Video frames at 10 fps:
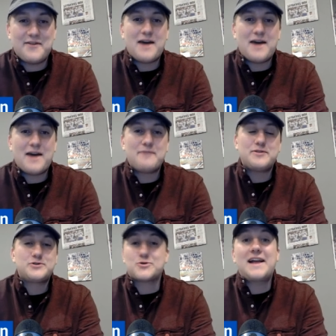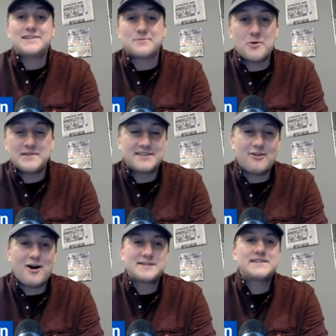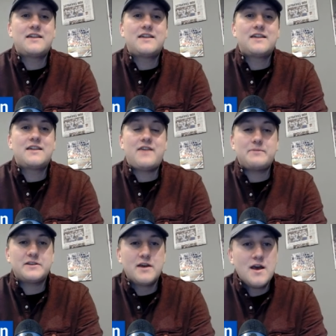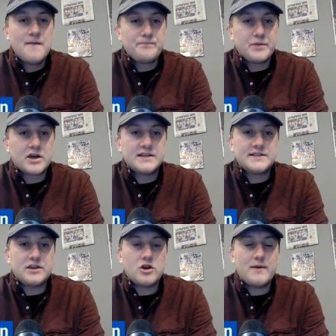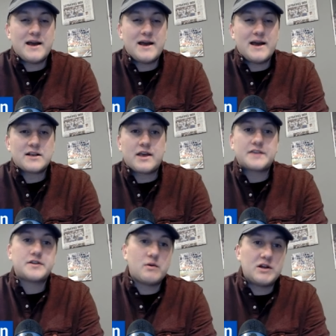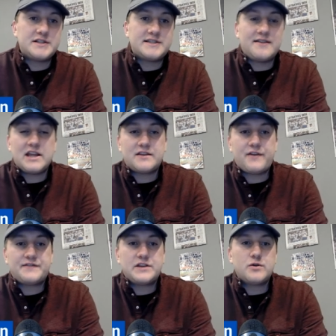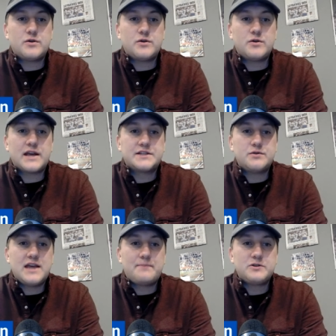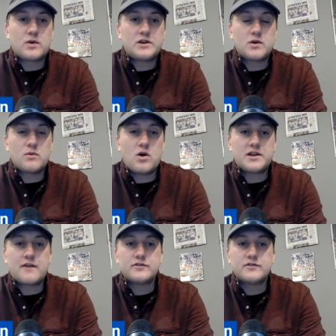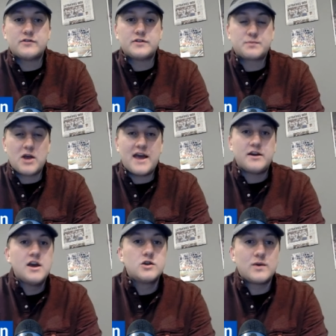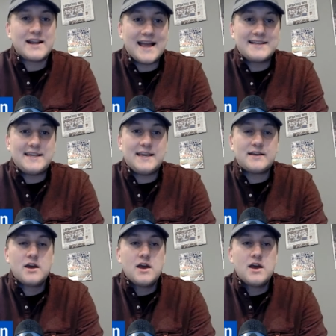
that have happened, the tragic moments, the losses that have happened because you go back, okay, so they won 78 to 52 against UTEP in 2021, covered the spread. 2019,